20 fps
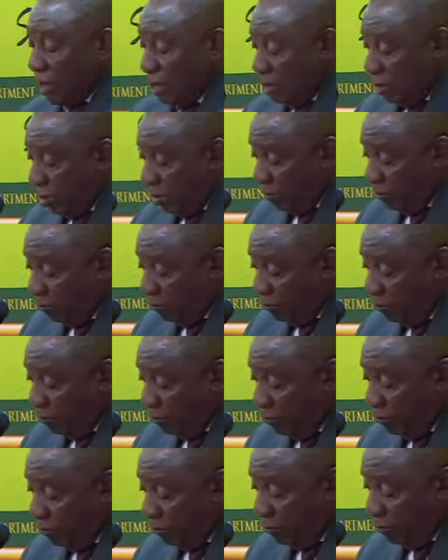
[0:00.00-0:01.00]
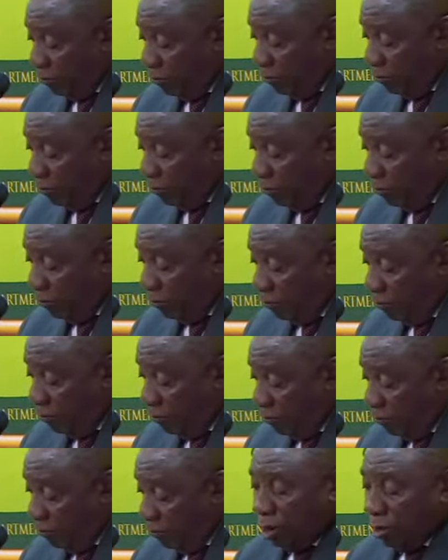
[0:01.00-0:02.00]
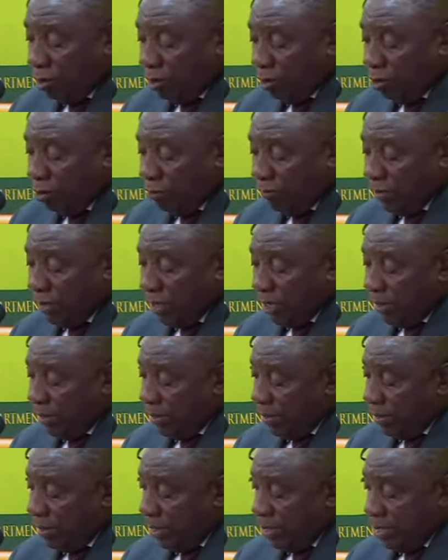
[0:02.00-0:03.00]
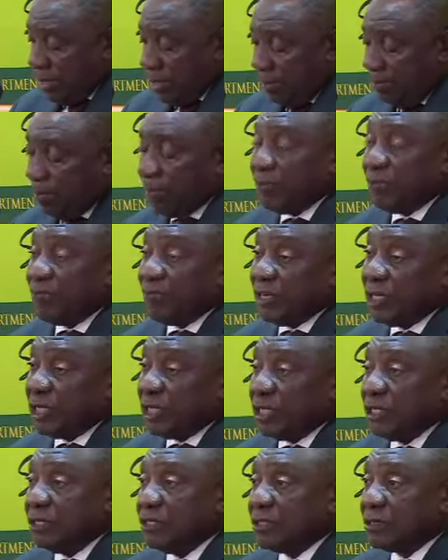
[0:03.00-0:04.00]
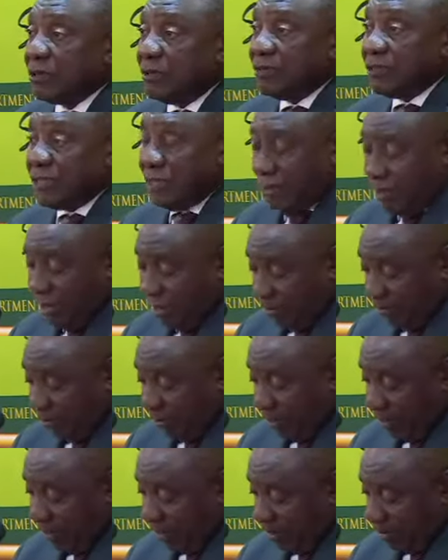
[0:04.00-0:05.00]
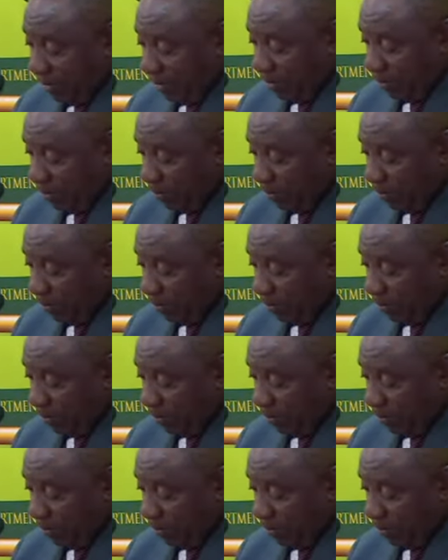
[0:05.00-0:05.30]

your footprint is all over the professions of South Africa.